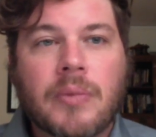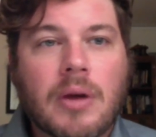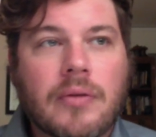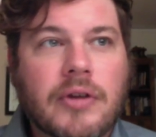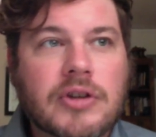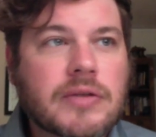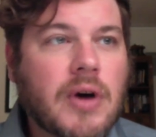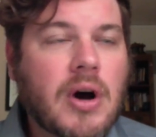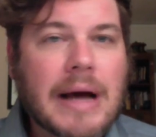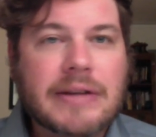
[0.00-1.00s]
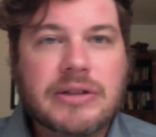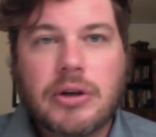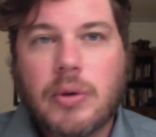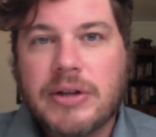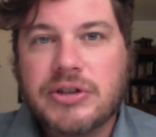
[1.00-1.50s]
First of all, ask your
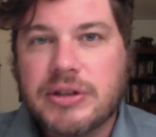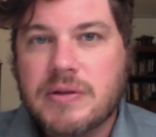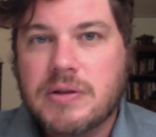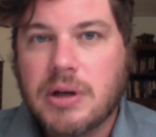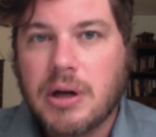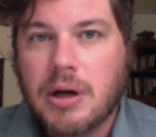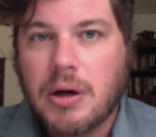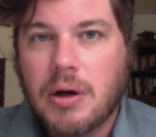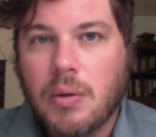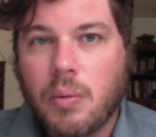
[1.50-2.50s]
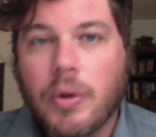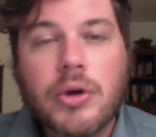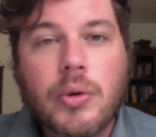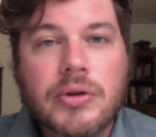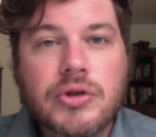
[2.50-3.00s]
questions. What do
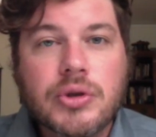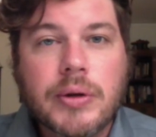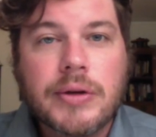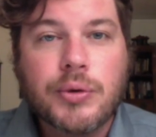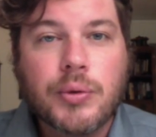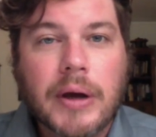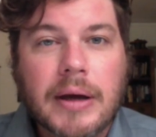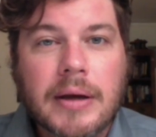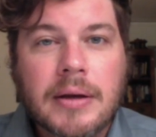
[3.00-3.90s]
you enjoy doing?